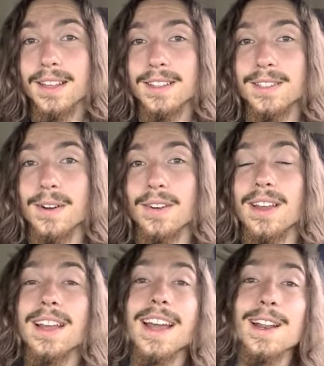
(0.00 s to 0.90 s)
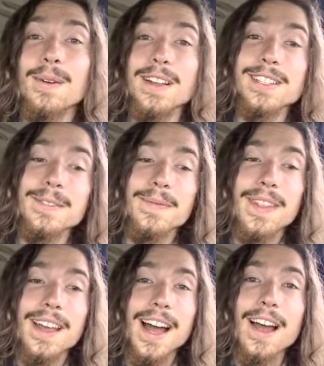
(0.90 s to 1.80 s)
So, anyways,
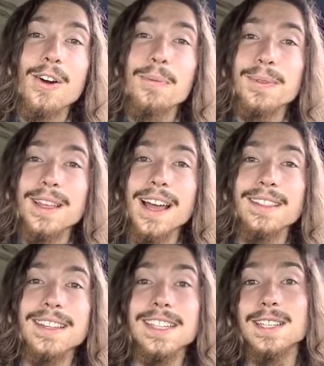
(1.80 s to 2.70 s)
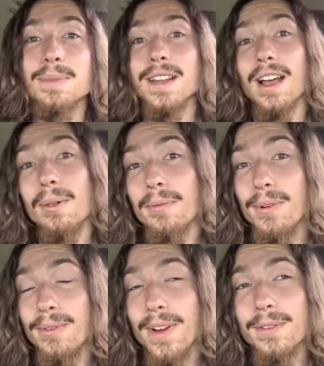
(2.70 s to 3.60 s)
I hope that this has been
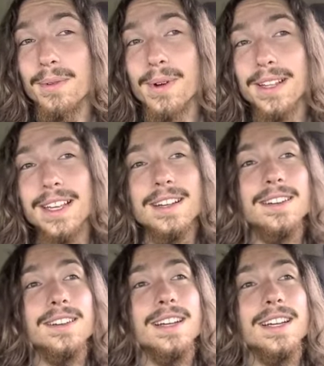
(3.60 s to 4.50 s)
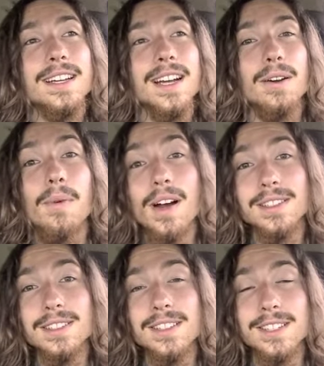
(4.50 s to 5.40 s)
helpful for everyone here
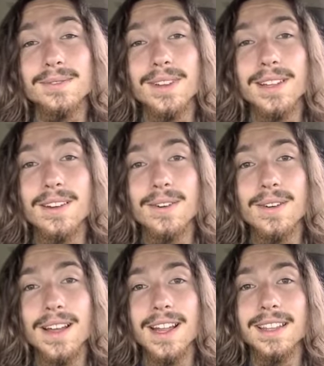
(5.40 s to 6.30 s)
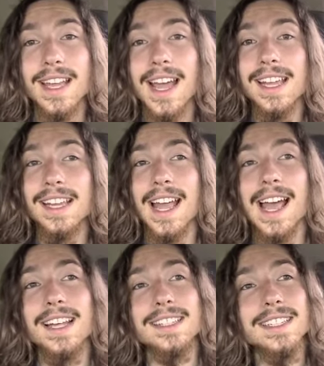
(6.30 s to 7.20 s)
watching this video, and that it
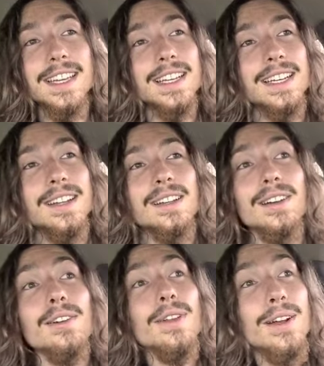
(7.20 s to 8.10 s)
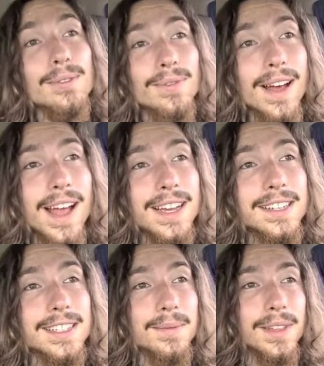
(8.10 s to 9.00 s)
has
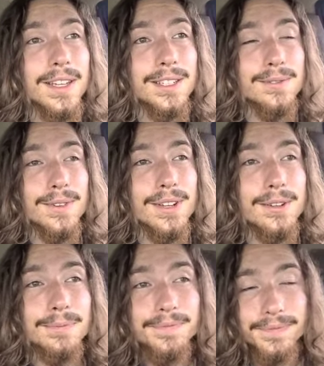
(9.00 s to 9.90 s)
clarified some things for you.